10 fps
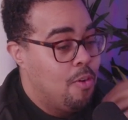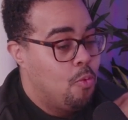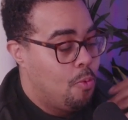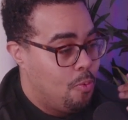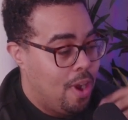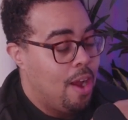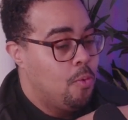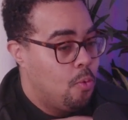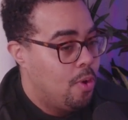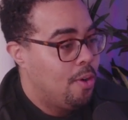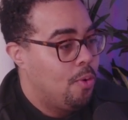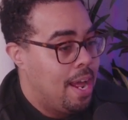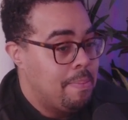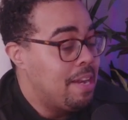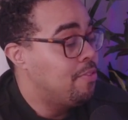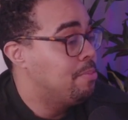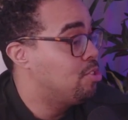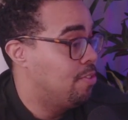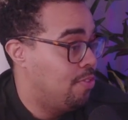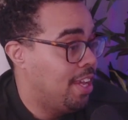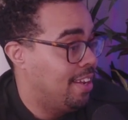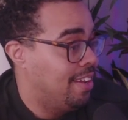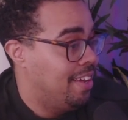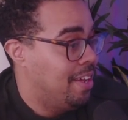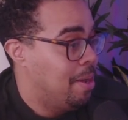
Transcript: I will wear, I'm not even a Madrid fan.